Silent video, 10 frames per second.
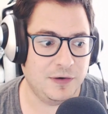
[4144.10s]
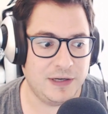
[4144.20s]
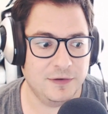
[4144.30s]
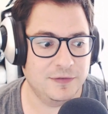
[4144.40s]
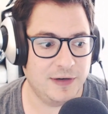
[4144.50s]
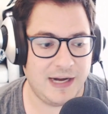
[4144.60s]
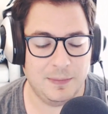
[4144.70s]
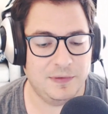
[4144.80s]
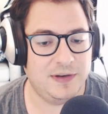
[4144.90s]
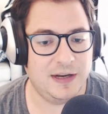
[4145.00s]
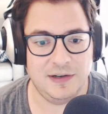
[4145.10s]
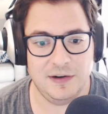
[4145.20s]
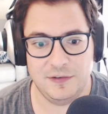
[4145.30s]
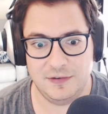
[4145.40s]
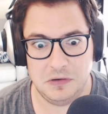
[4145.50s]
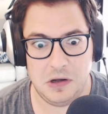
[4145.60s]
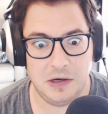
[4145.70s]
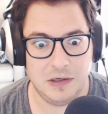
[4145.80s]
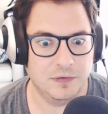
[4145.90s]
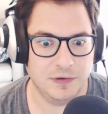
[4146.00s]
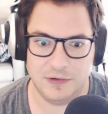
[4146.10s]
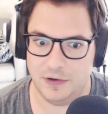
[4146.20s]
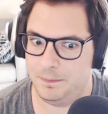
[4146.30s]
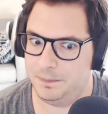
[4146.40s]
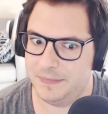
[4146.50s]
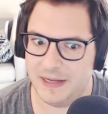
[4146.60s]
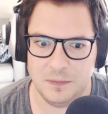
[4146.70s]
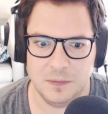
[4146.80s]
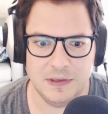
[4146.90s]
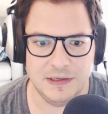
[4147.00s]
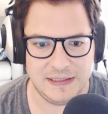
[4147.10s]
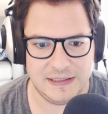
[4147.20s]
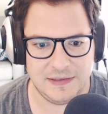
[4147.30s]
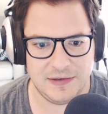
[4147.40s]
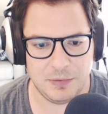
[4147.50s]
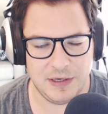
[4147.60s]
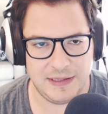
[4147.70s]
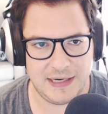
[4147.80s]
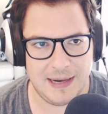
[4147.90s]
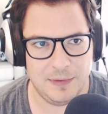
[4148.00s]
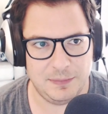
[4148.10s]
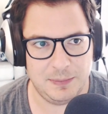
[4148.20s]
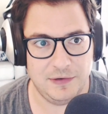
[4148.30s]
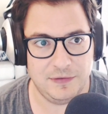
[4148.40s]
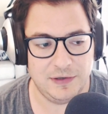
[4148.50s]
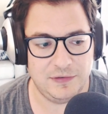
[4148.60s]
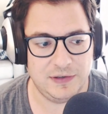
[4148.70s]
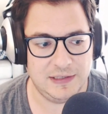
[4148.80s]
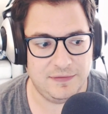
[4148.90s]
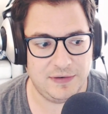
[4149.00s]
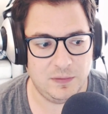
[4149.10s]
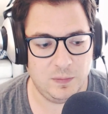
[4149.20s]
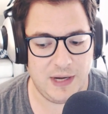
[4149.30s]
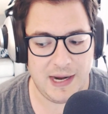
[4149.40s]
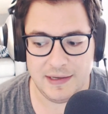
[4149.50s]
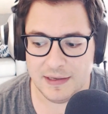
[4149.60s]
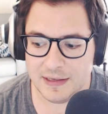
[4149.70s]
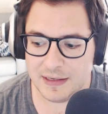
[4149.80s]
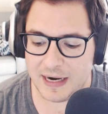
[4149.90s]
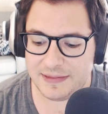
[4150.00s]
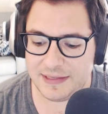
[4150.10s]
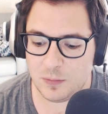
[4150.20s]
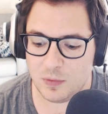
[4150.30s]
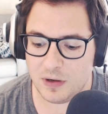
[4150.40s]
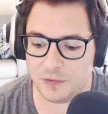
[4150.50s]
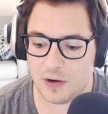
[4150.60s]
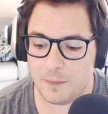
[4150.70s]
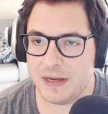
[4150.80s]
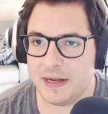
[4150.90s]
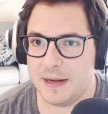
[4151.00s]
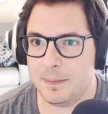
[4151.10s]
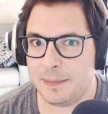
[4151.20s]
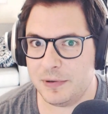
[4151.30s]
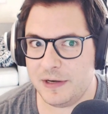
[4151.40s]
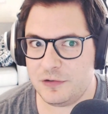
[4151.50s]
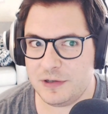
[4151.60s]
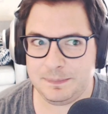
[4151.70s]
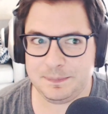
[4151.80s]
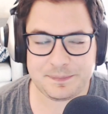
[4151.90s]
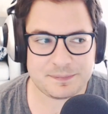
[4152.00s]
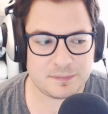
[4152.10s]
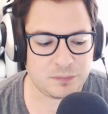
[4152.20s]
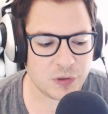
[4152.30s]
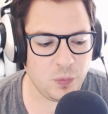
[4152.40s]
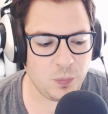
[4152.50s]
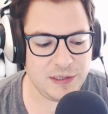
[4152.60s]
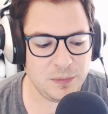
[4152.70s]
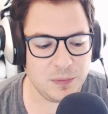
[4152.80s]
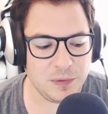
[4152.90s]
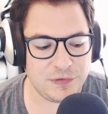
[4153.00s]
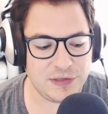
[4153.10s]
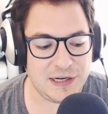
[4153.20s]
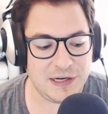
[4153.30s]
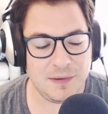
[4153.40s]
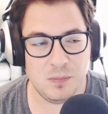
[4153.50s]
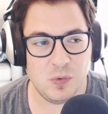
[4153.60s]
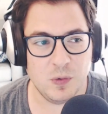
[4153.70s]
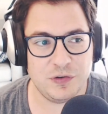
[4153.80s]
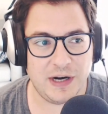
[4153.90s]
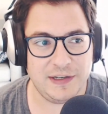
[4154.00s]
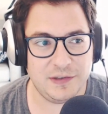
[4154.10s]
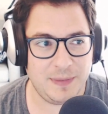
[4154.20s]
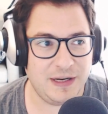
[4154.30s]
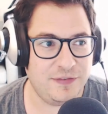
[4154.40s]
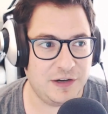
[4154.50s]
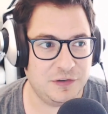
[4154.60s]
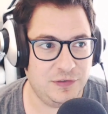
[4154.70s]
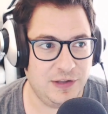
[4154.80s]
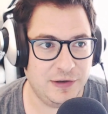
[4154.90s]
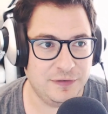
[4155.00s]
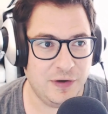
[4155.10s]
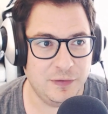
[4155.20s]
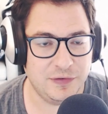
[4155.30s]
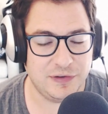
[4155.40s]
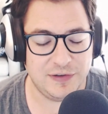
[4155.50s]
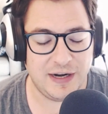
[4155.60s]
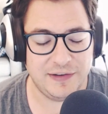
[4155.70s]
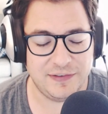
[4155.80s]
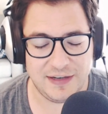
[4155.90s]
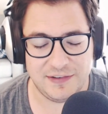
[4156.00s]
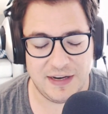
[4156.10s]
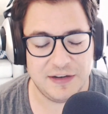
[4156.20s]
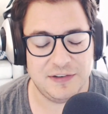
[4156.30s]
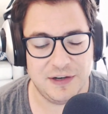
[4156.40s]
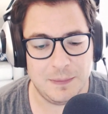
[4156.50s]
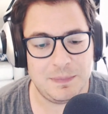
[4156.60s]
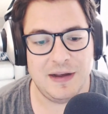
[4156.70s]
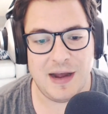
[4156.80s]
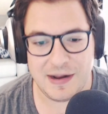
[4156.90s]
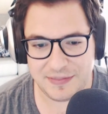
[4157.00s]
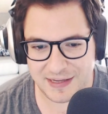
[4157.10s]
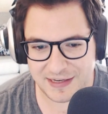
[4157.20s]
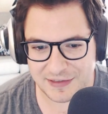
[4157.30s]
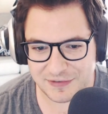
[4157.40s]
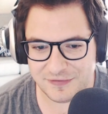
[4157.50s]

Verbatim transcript: year for cameras next year it's long overdue yeah, they right. really need to upgrade the camera experience in a significant way. I think we'll also, my prediction, we will see more Chinese manufacturers selling phones in the United States next year. I think. Oh,